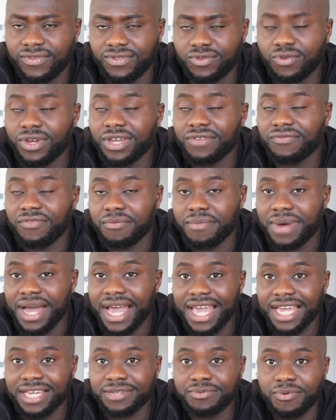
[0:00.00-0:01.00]
talking from
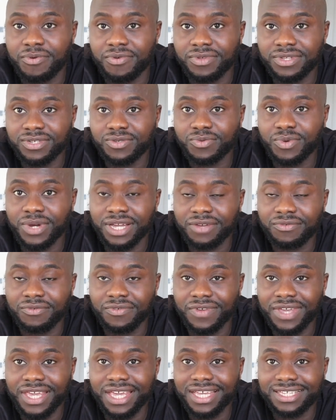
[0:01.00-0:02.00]
my experience working
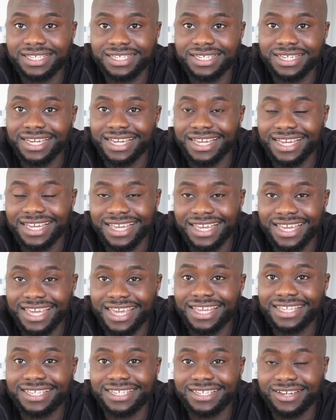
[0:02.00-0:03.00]
with kids
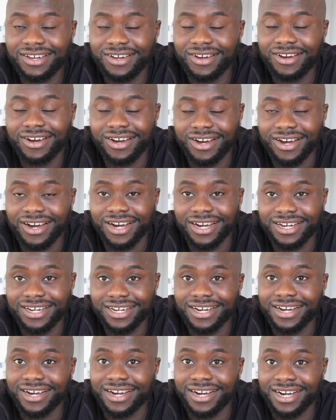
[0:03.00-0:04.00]

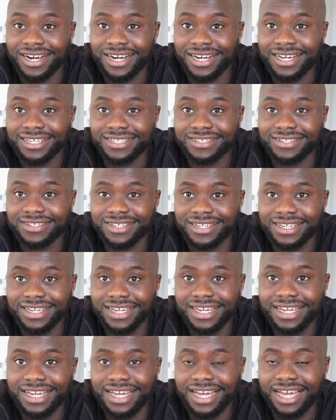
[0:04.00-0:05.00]
are,
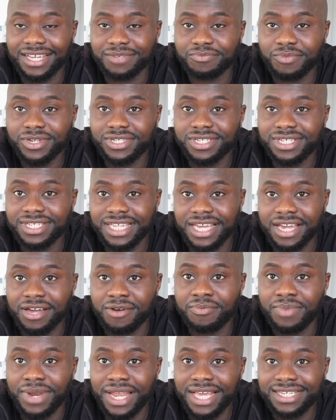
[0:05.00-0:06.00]
as much as they
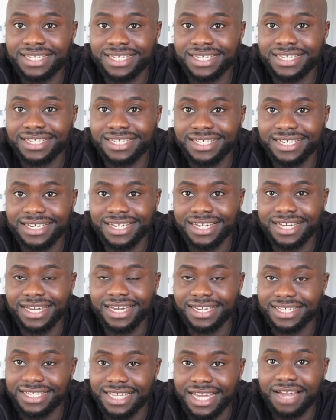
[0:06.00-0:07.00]
are a blessing,
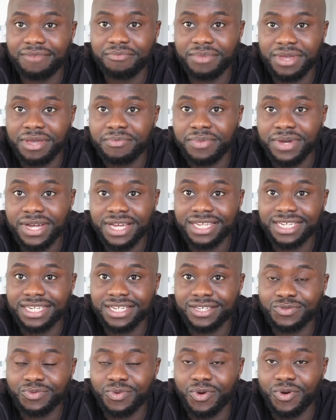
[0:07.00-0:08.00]
it can be a
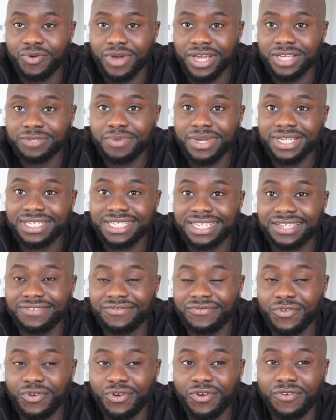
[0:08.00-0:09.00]
burden as well, especially
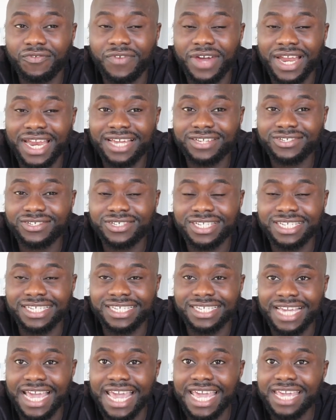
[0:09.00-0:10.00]
if you're not
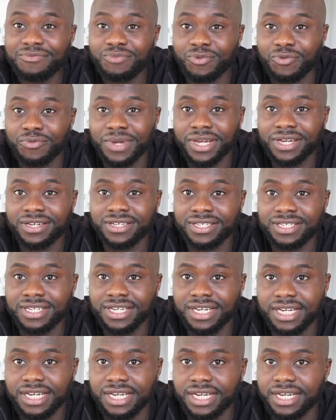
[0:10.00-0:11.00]
financially able, because
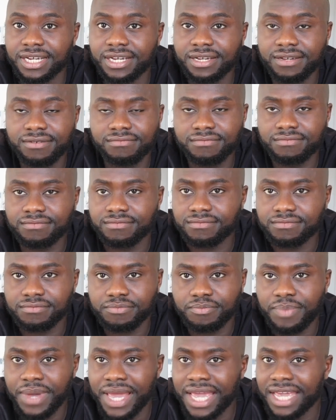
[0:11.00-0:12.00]

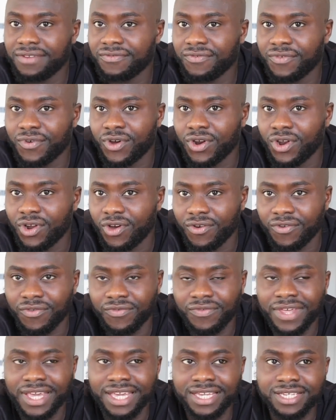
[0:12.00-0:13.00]
paying for a lot of
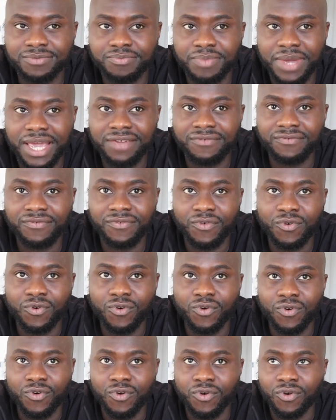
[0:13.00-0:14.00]
things, paying
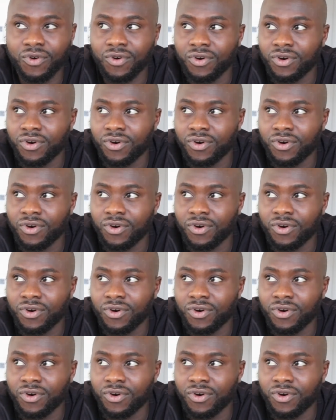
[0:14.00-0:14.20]
for